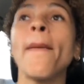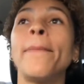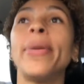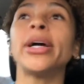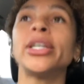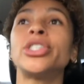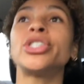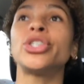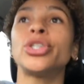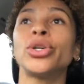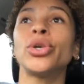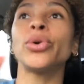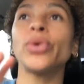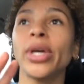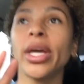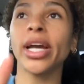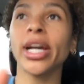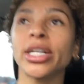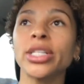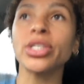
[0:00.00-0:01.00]
But 2
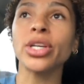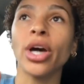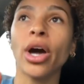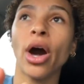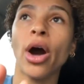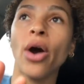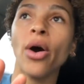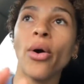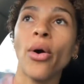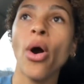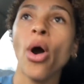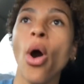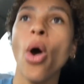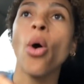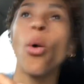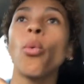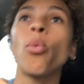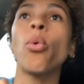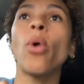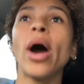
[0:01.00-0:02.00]
years ago,
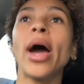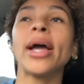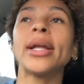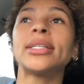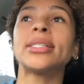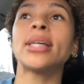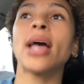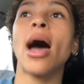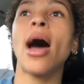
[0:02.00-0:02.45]
what